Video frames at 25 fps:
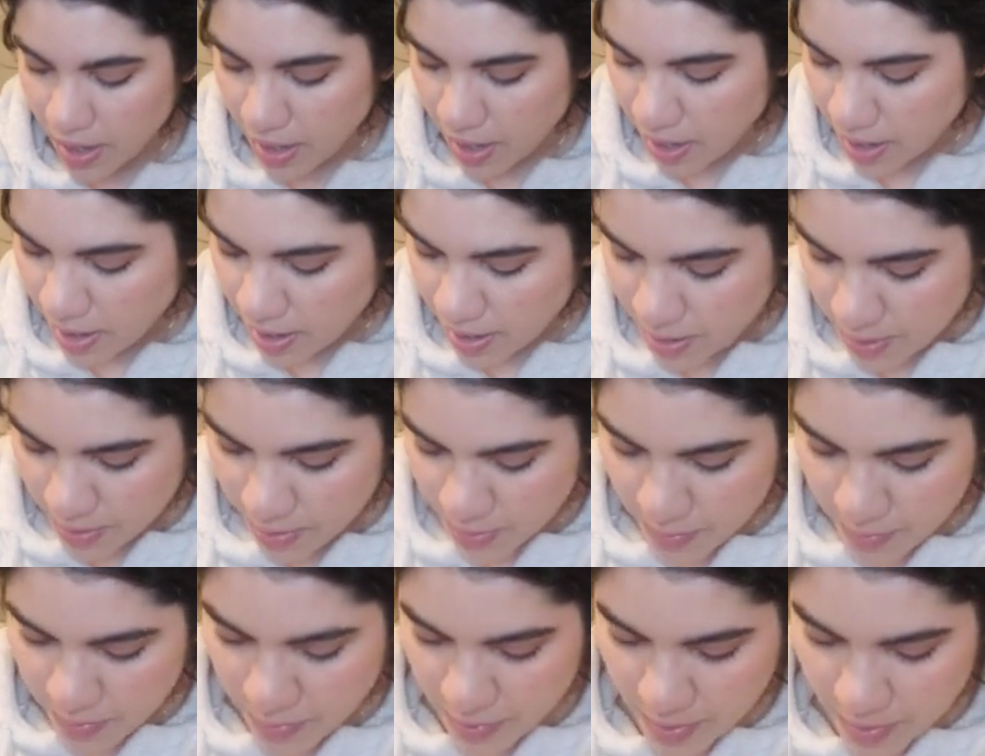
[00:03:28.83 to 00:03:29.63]

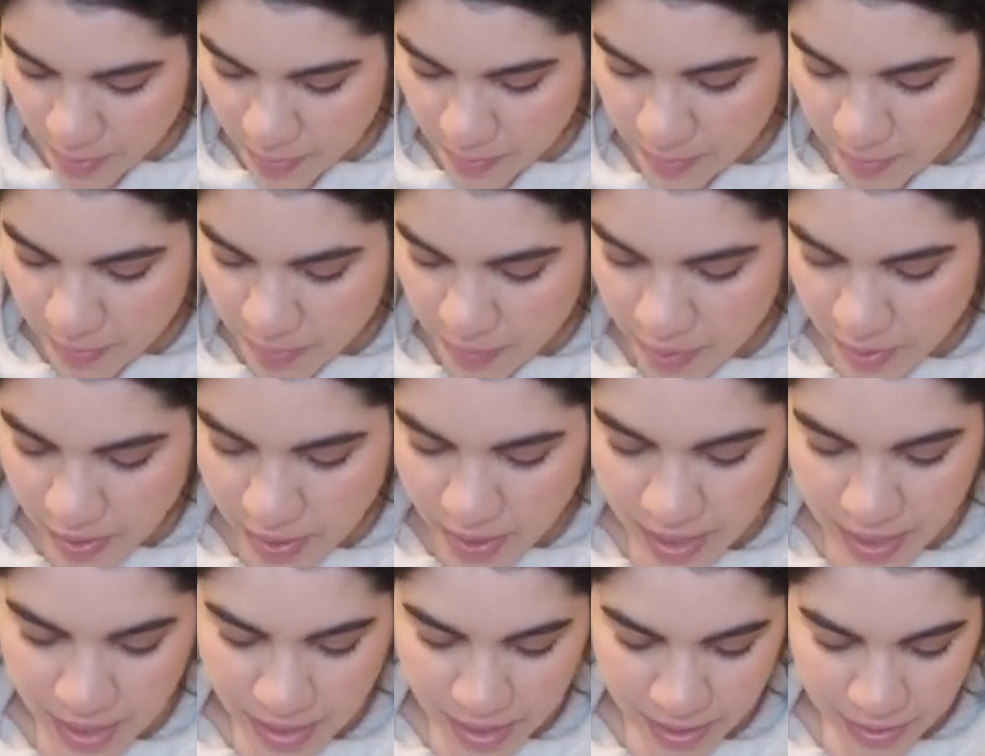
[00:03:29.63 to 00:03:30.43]
Um, but
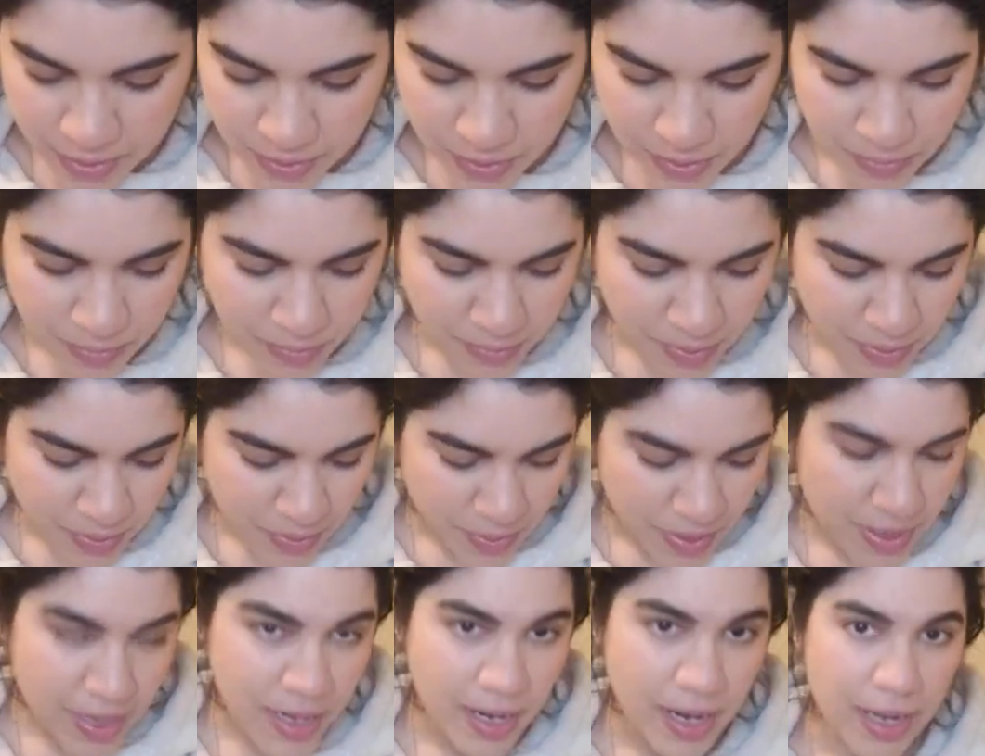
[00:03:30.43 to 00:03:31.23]
I don't know
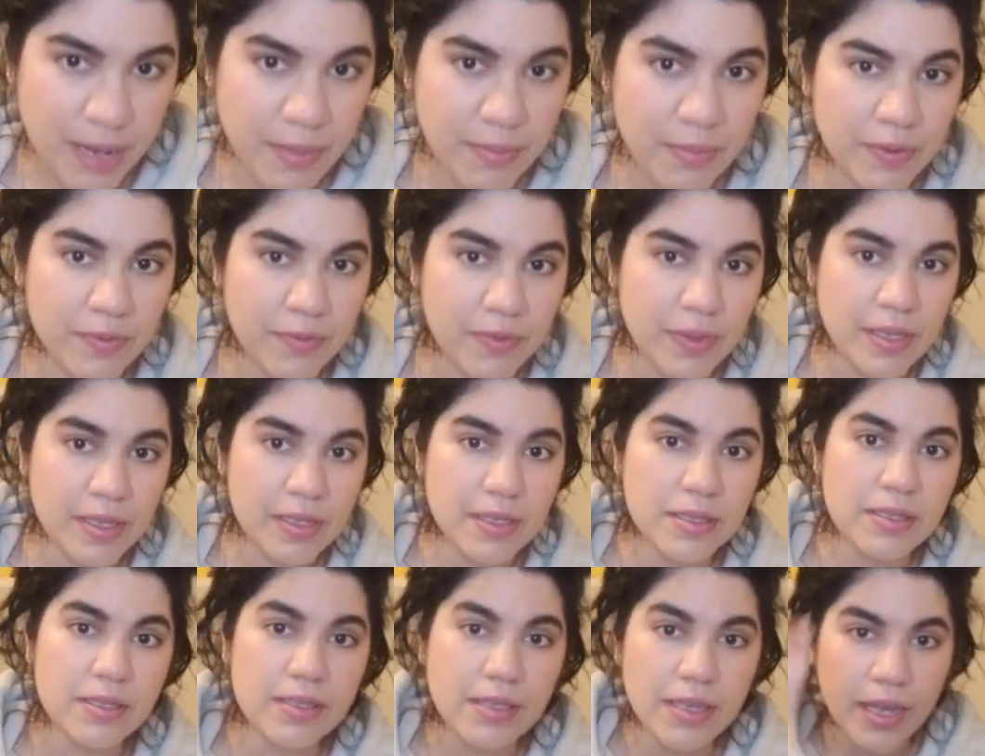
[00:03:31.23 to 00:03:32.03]
the name of
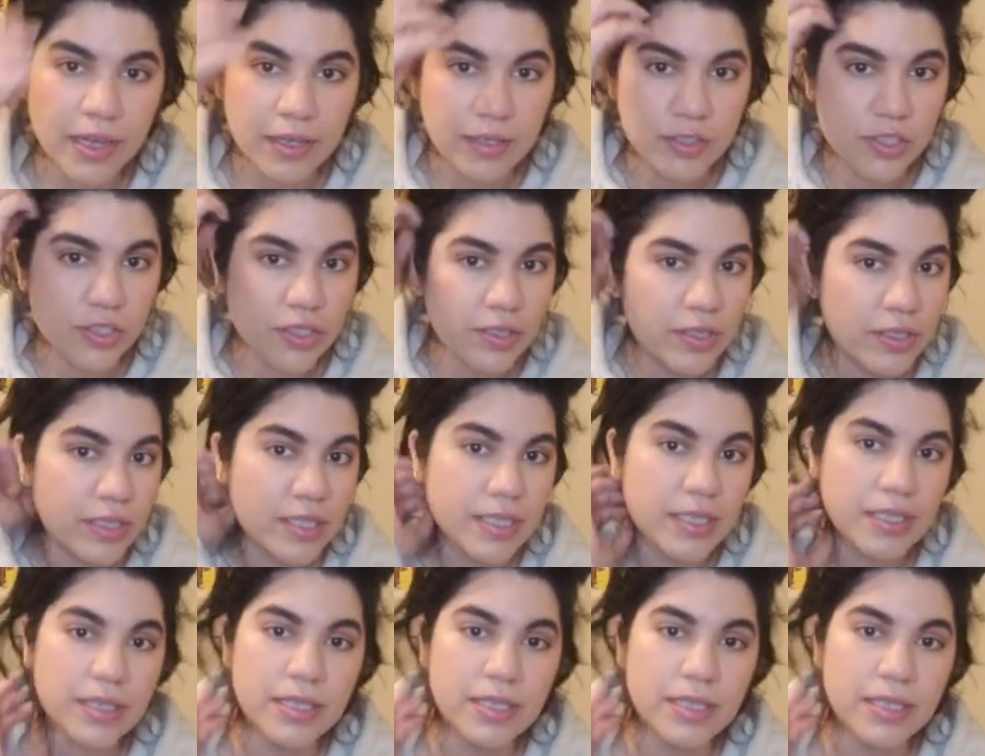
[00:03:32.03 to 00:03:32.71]
this actually.